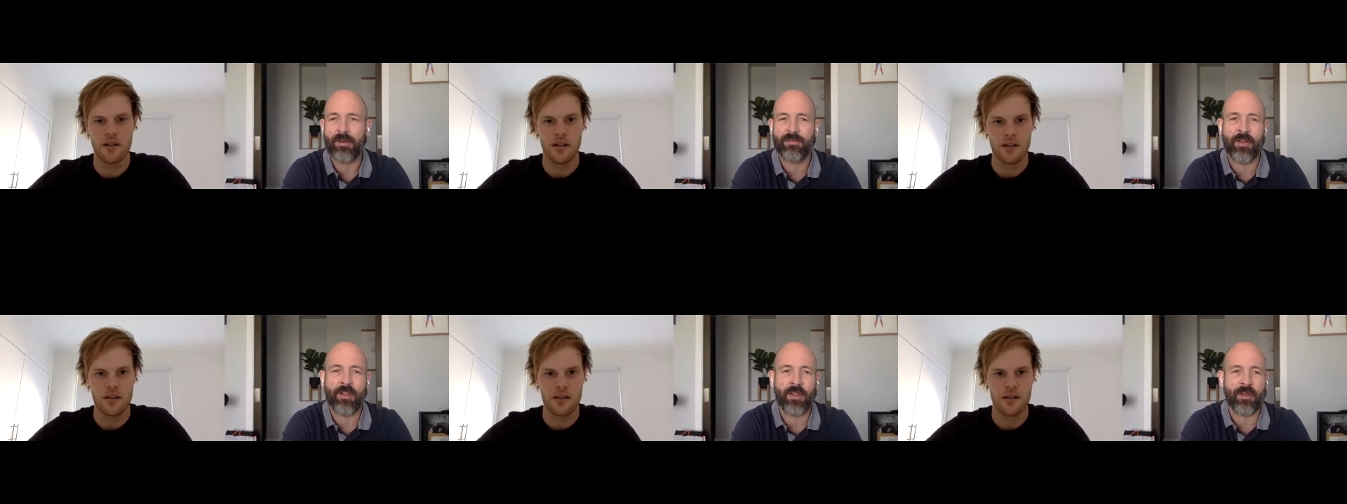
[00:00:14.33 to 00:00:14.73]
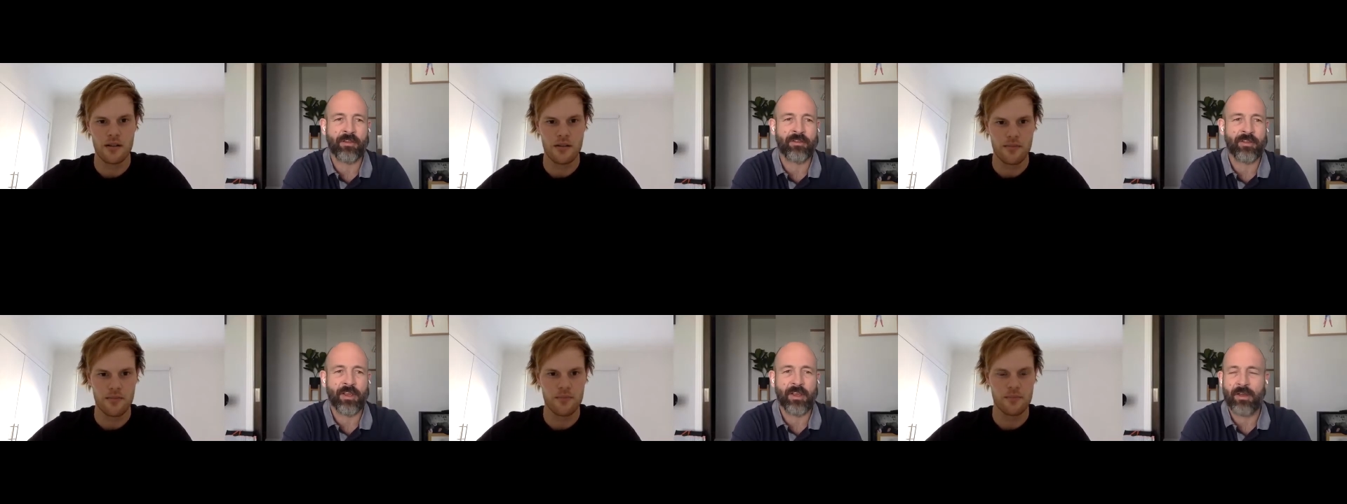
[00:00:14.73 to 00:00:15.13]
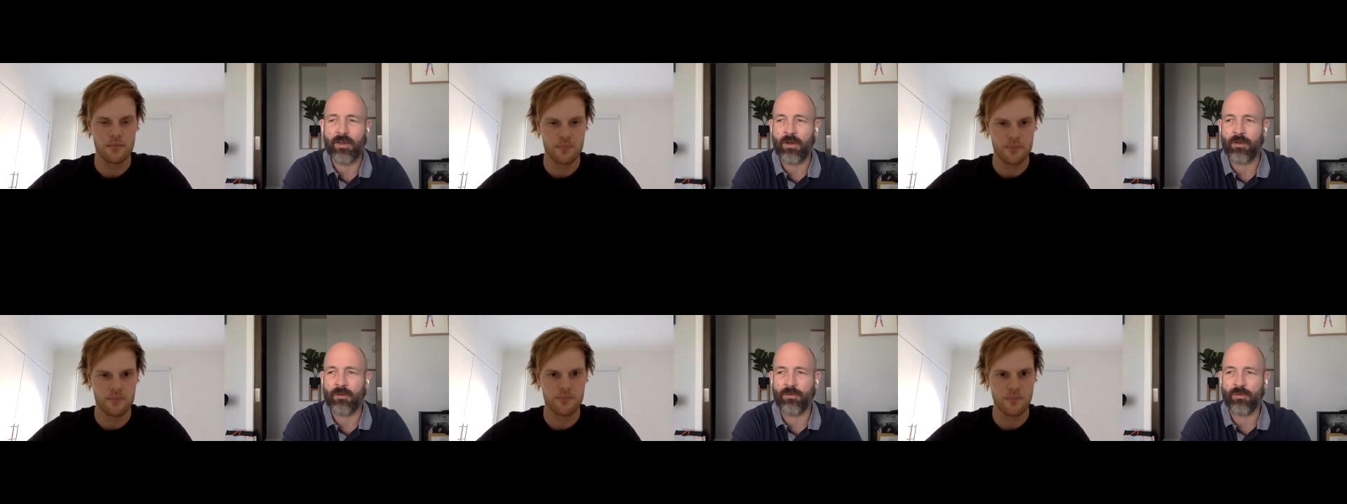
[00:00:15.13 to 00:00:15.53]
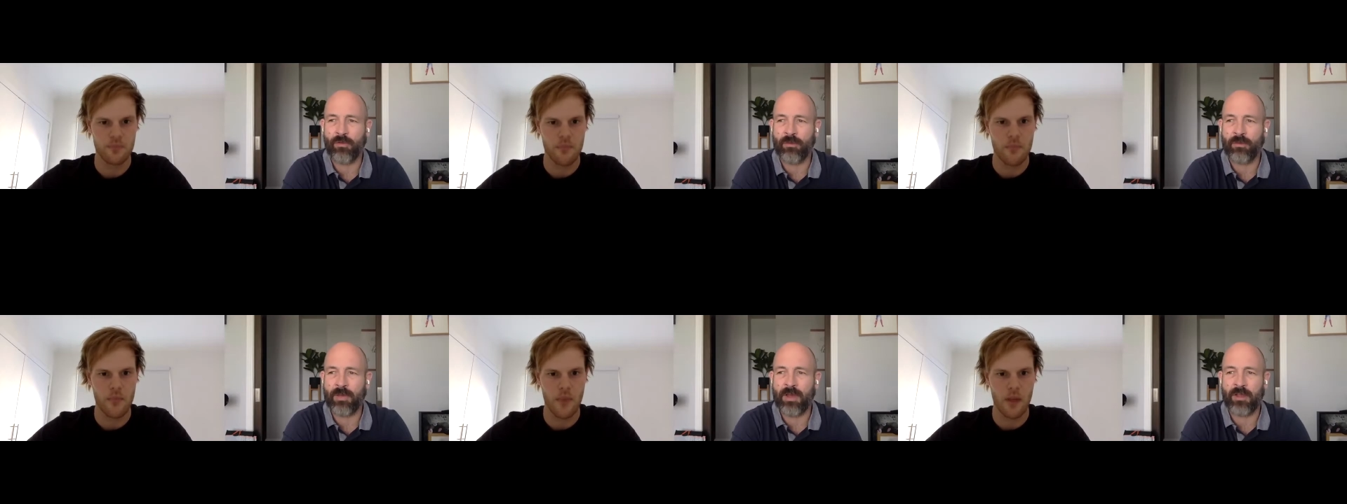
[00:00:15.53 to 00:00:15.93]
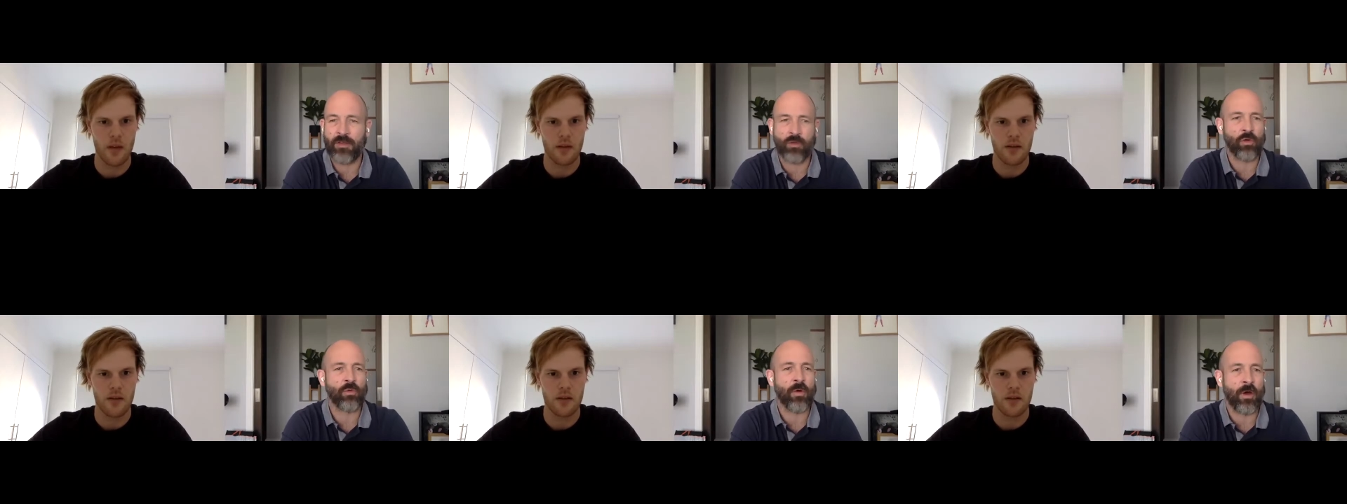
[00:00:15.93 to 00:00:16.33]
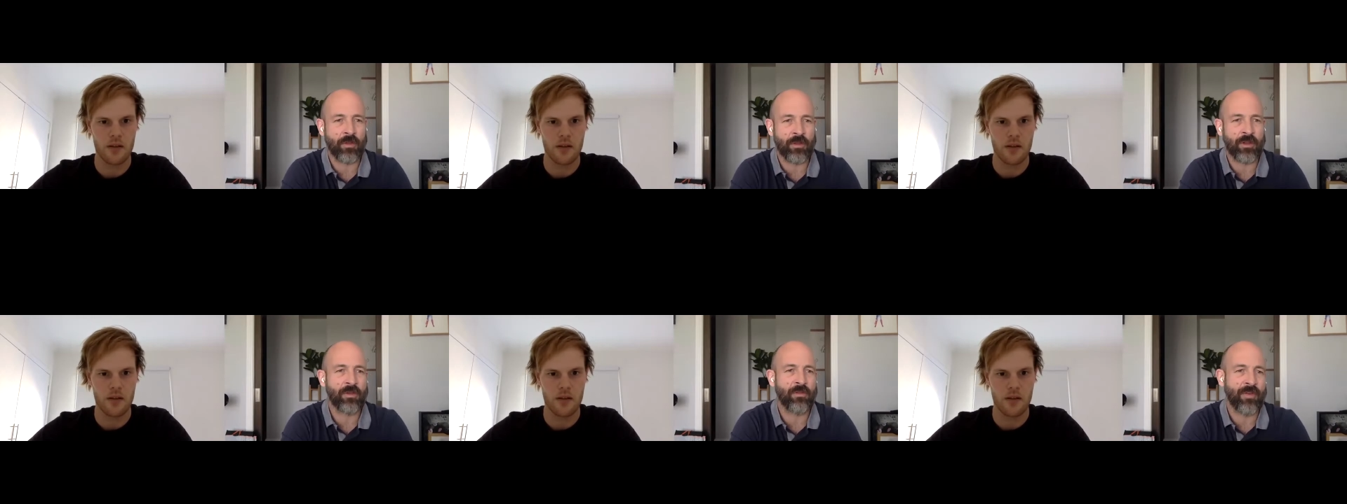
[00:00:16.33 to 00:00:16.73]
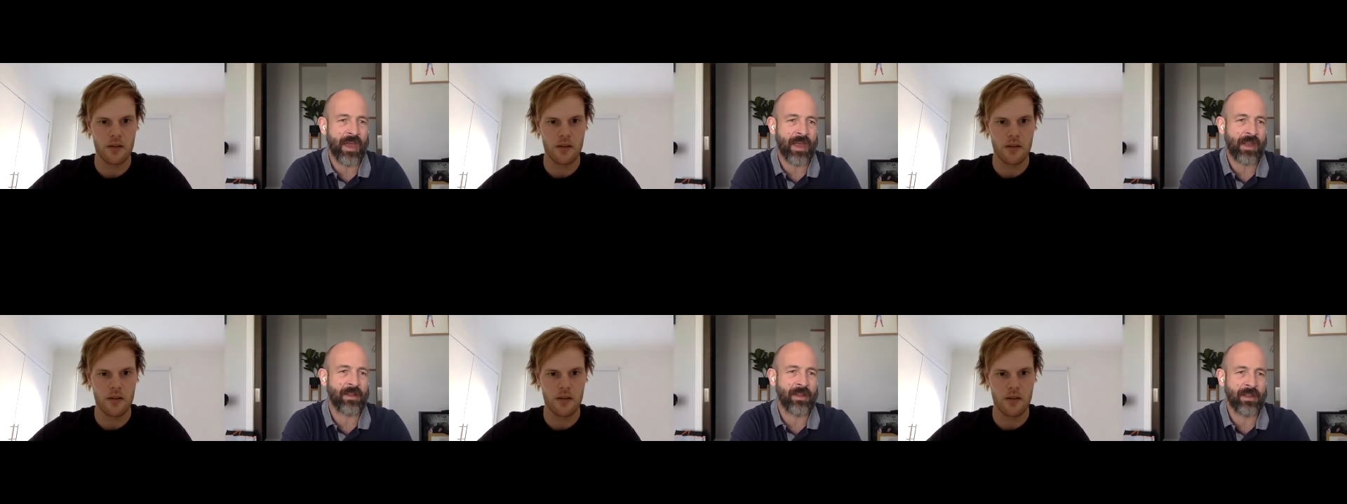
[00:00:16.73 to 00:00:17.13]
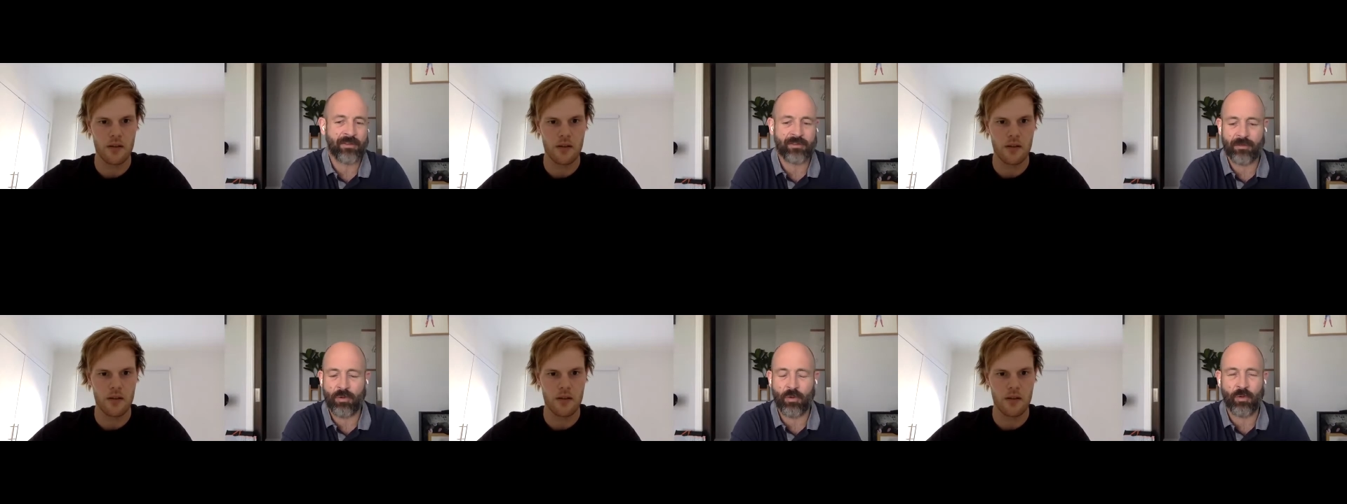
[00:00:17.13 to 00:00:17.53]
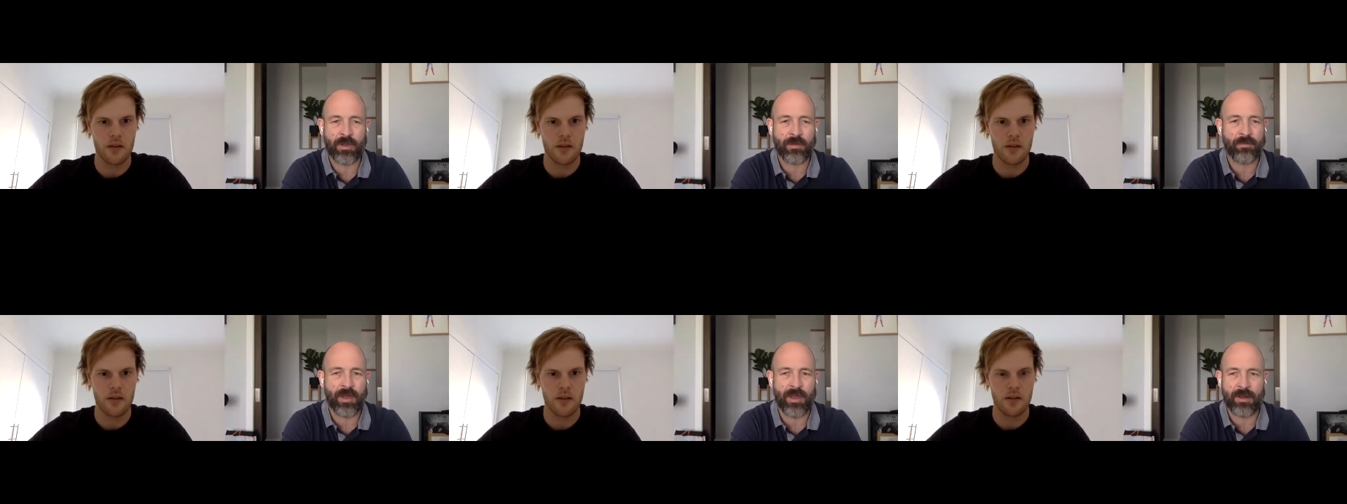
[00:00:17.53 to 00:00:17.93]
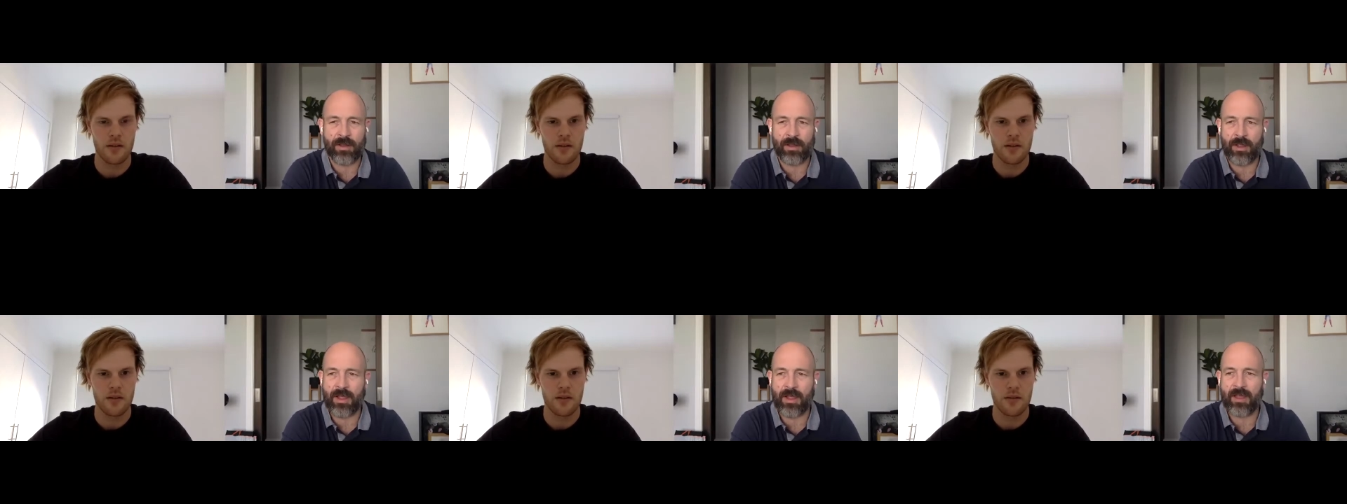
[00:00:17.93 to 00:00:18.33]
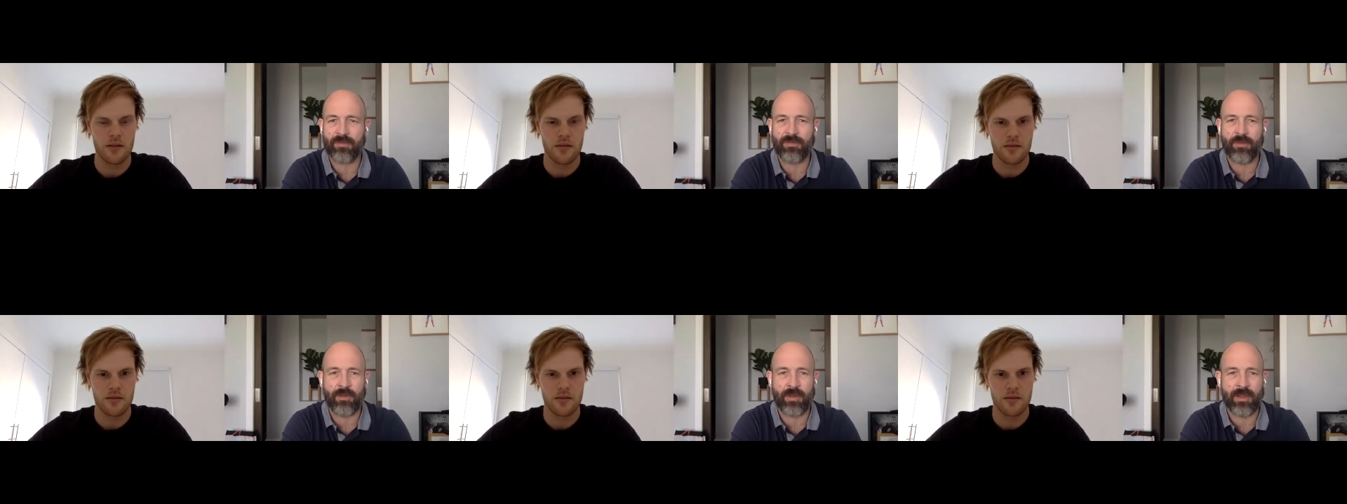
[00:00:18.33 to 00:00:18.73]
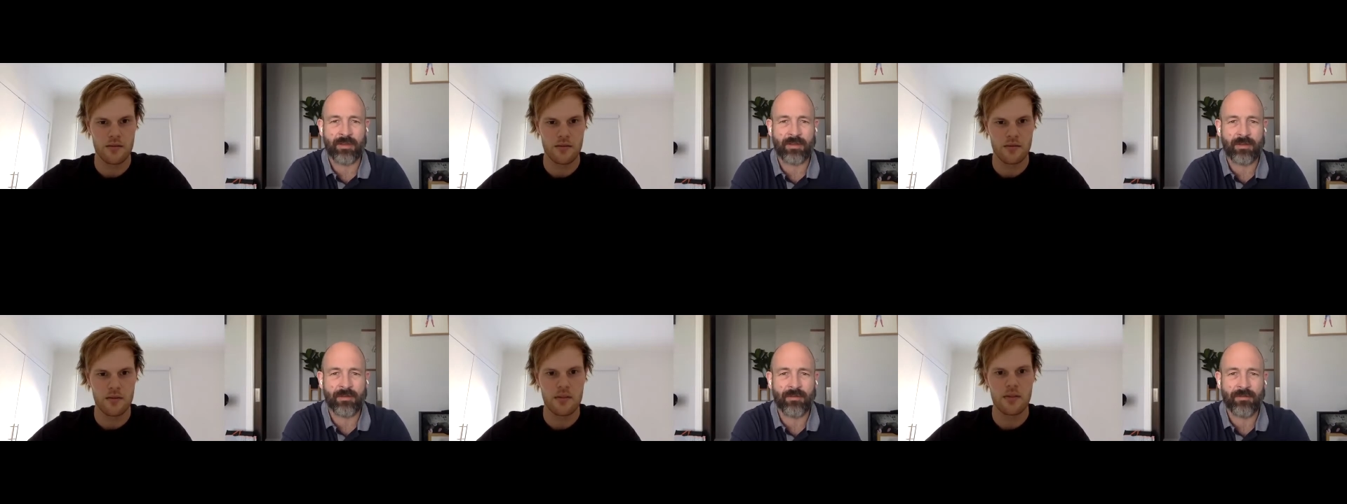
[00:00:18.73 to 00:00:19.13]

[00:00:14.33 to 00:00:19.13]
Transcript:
Speaker 1: follows on from uh, your role that you've had in supporting Peter the last few years.